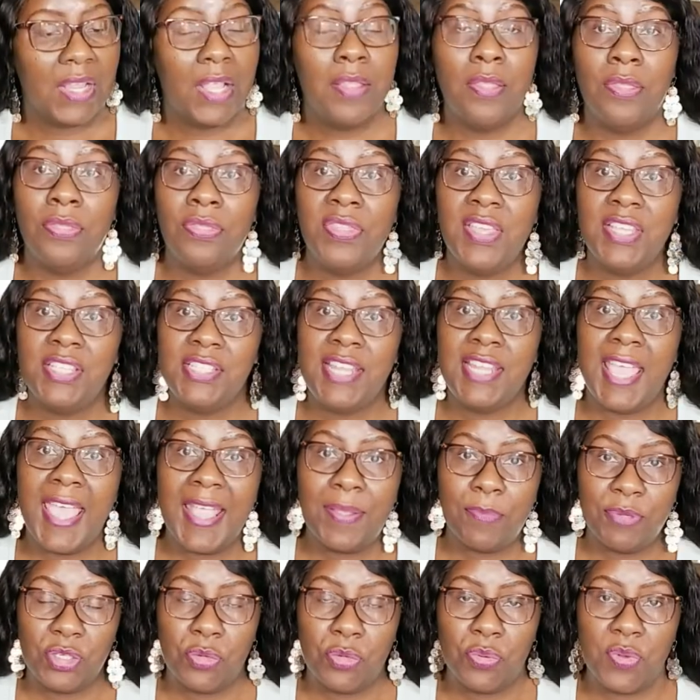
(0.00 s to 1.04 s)
This
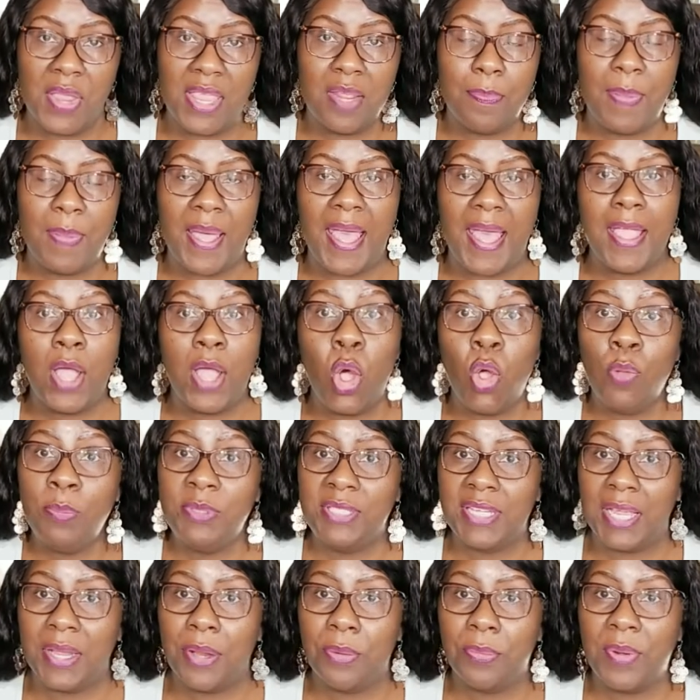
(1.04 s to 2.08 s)
tag was created by Home
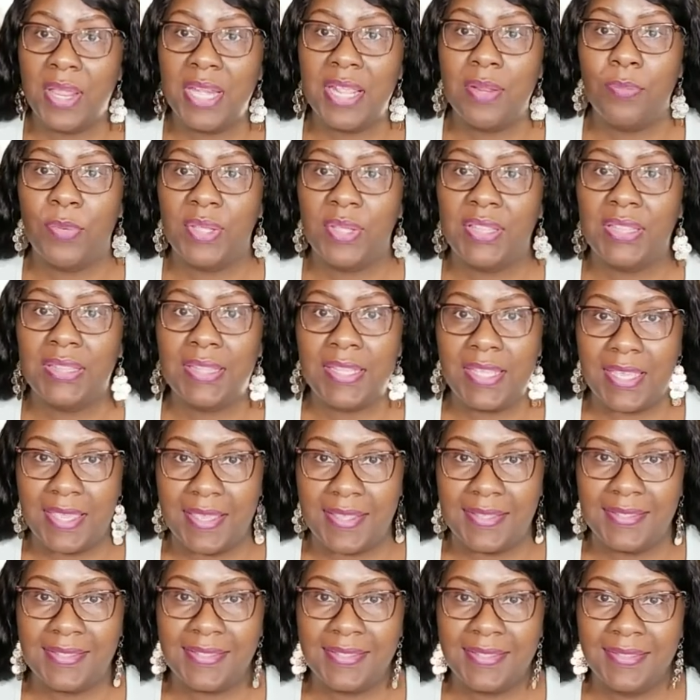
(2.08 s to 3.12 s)
Decorating with
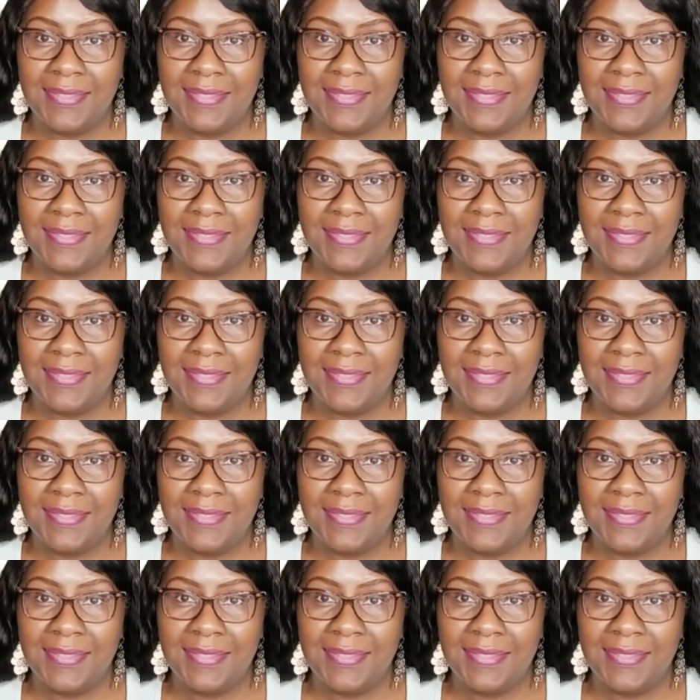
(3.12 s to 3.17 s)
Liz.